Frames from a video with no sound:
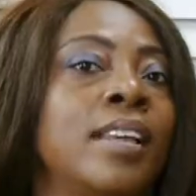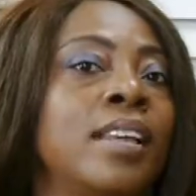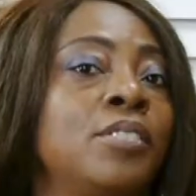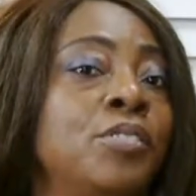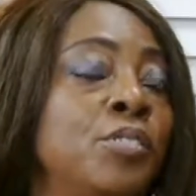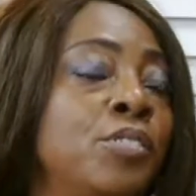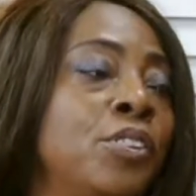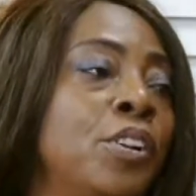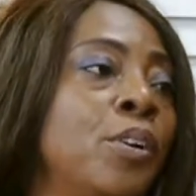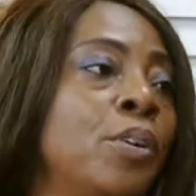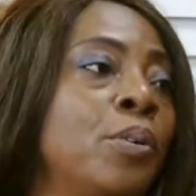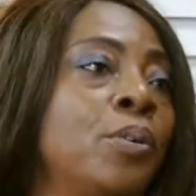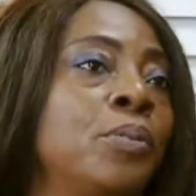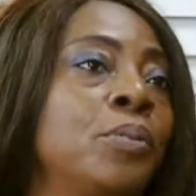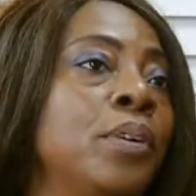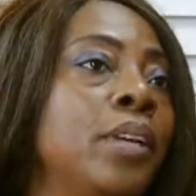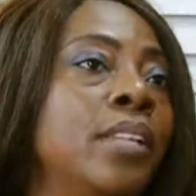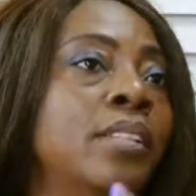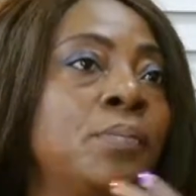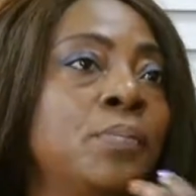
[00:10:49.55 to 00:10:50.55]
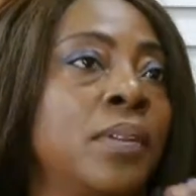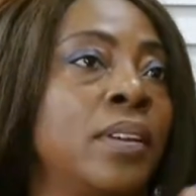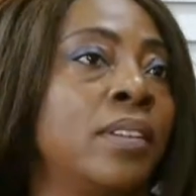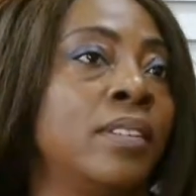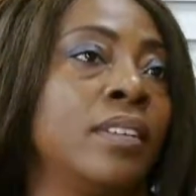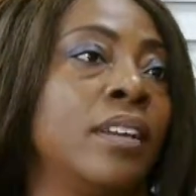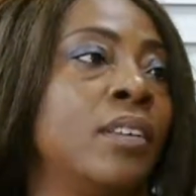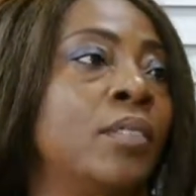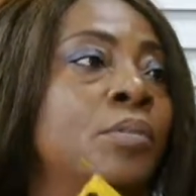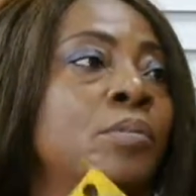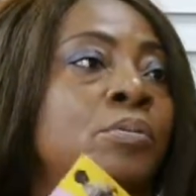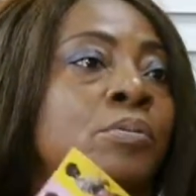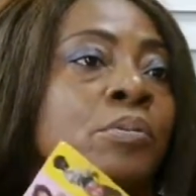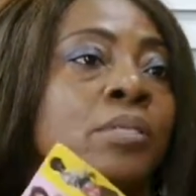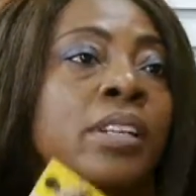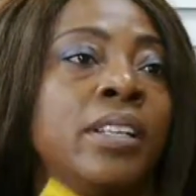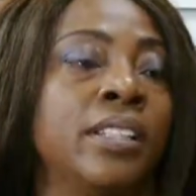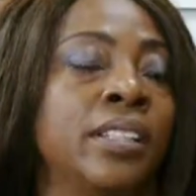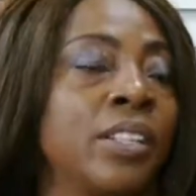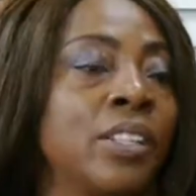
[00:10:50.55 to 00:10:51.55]
as you know, it's been a
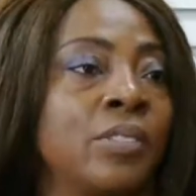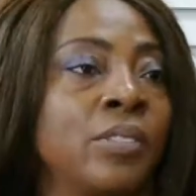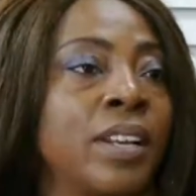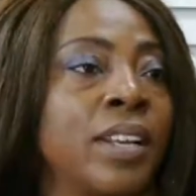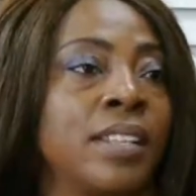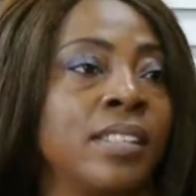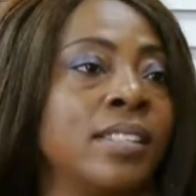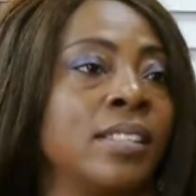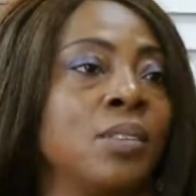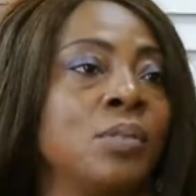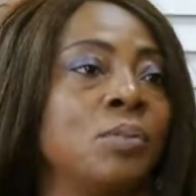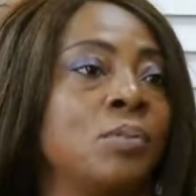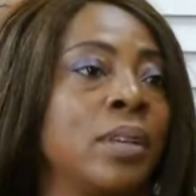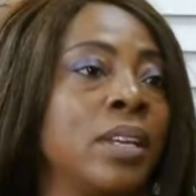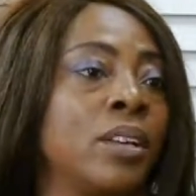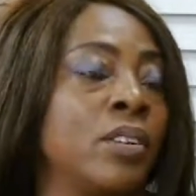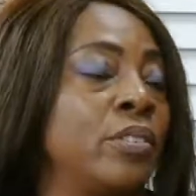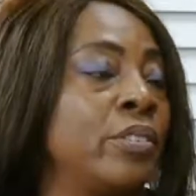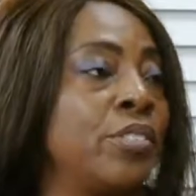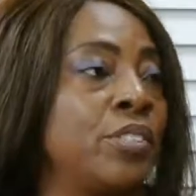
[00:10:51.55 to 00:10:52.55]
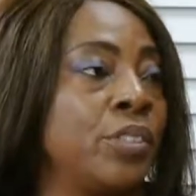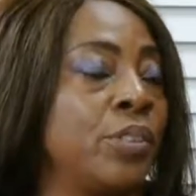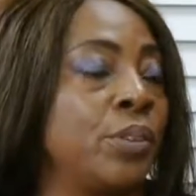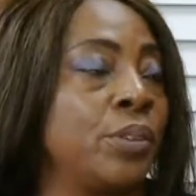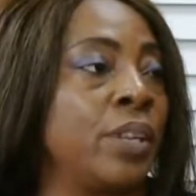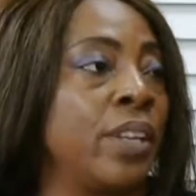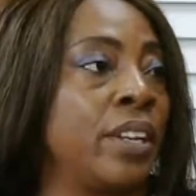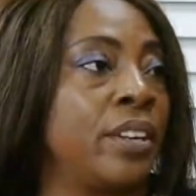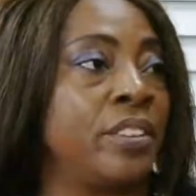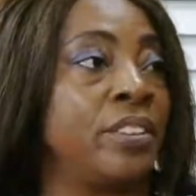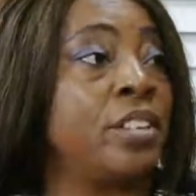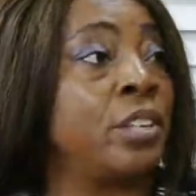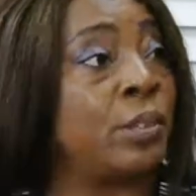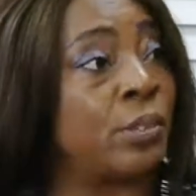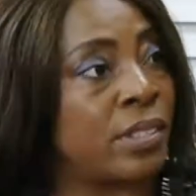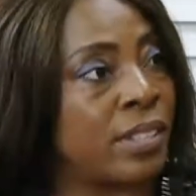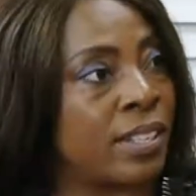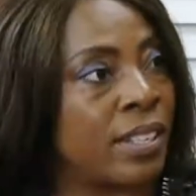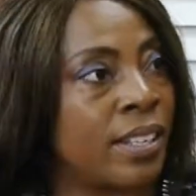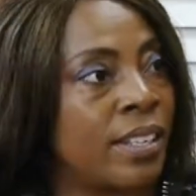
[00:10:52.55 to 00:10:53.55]
really crazy week or two here in
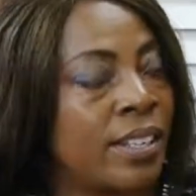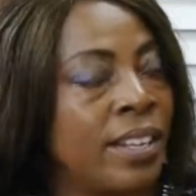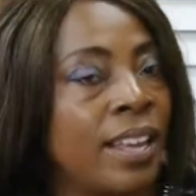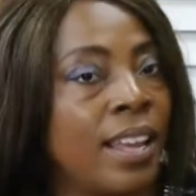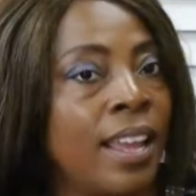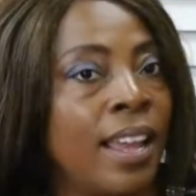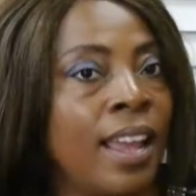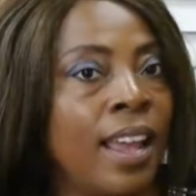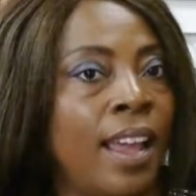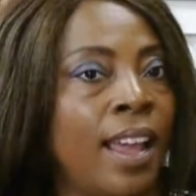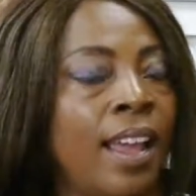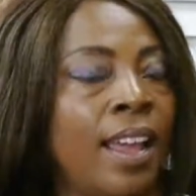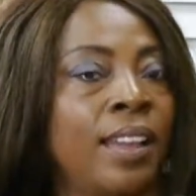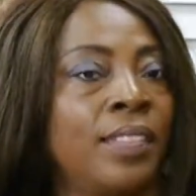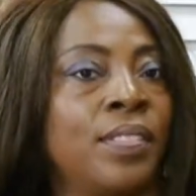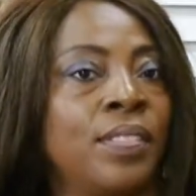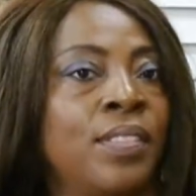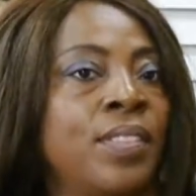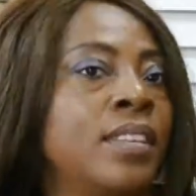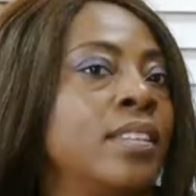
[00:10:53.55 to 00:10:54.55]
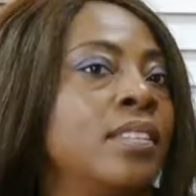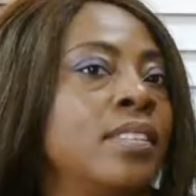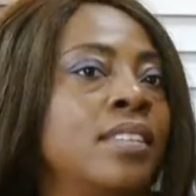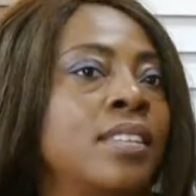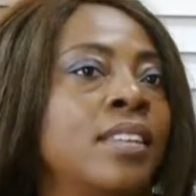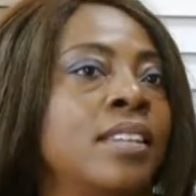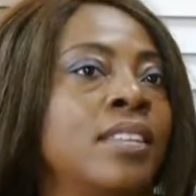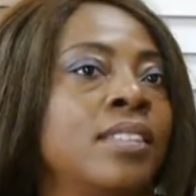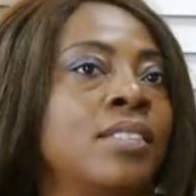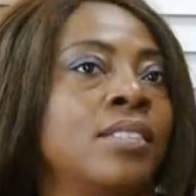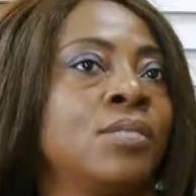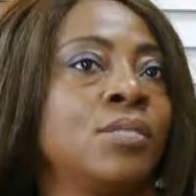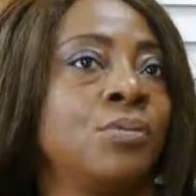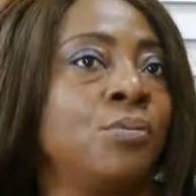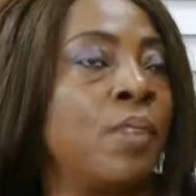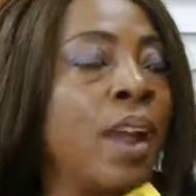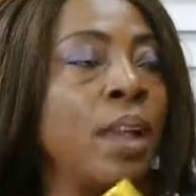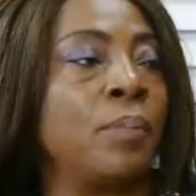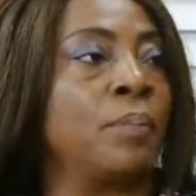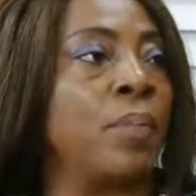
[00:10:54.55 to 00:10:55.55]
Houston. And this is
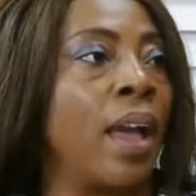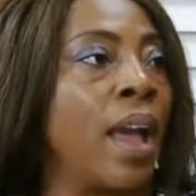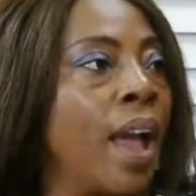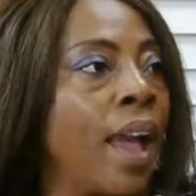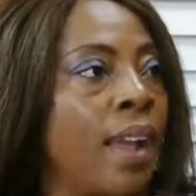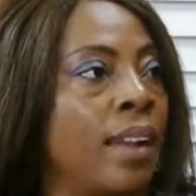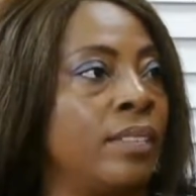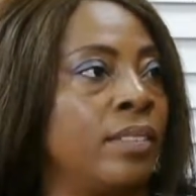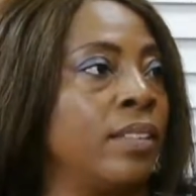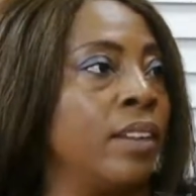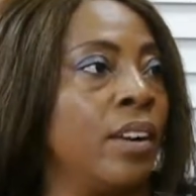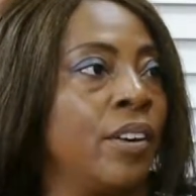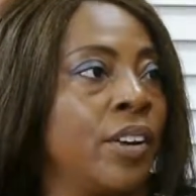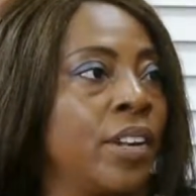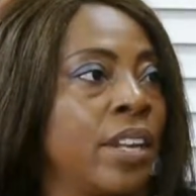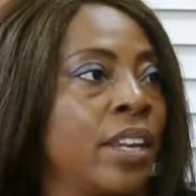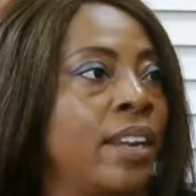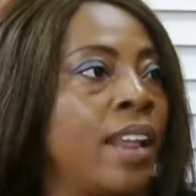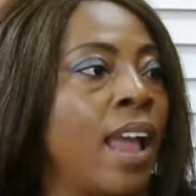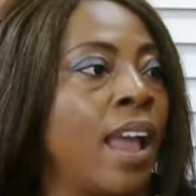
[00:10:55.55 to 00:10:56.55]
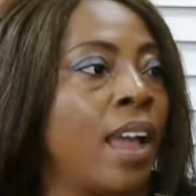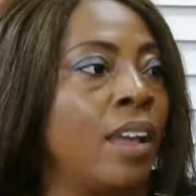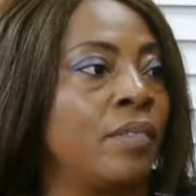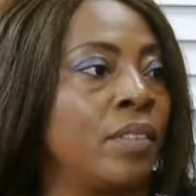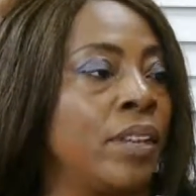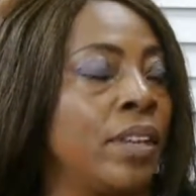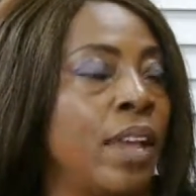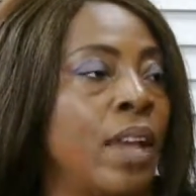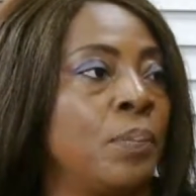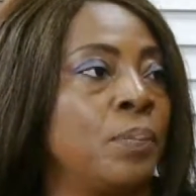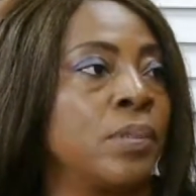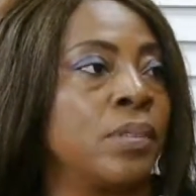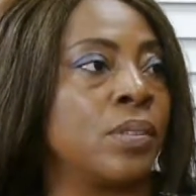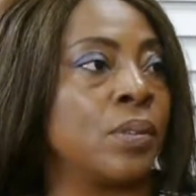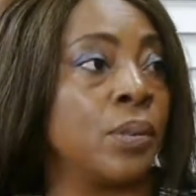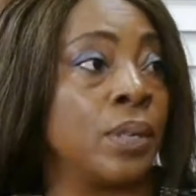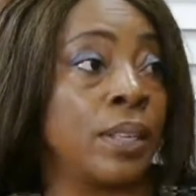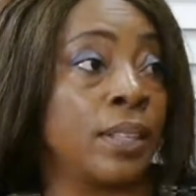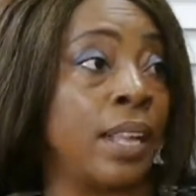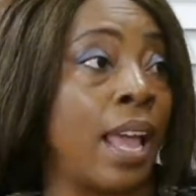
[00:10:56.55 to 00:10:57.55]
right behind the Hurricane Harvey
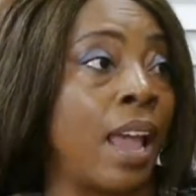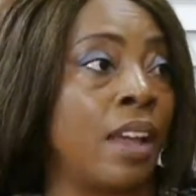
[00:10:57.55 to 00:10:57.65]
episode and